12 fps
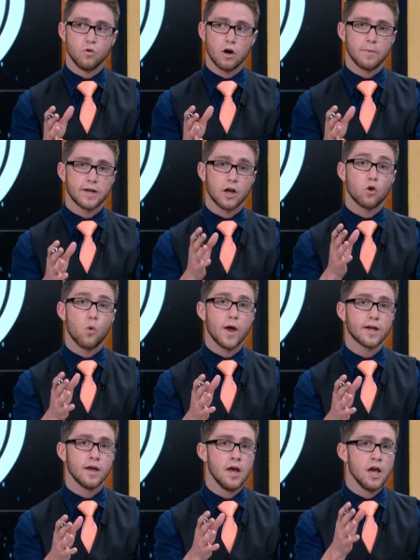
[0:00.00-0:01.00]
want to make a
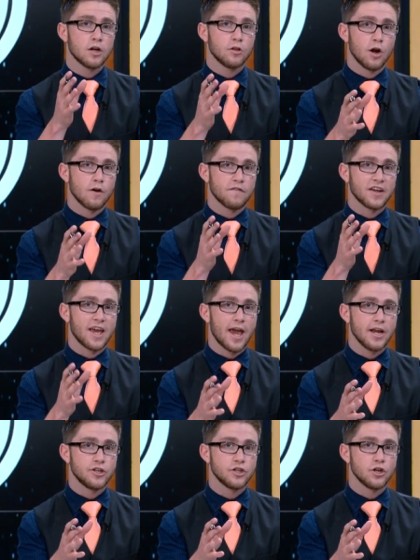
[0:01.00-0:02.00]
quick
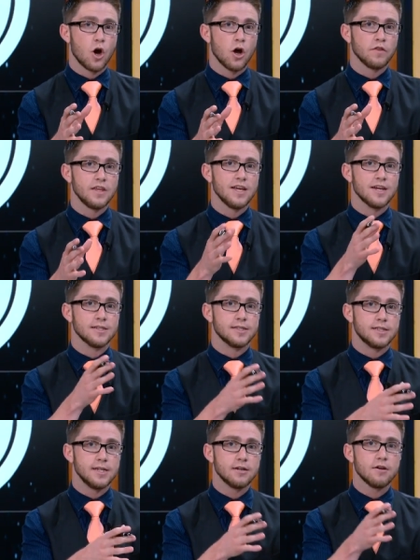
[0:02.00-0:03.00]
clarification on the
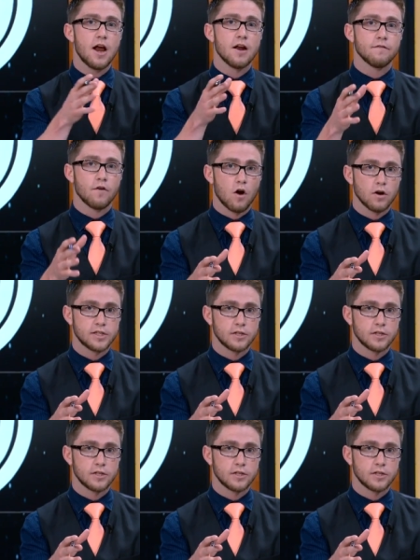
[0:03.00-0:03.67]
Azir and Varus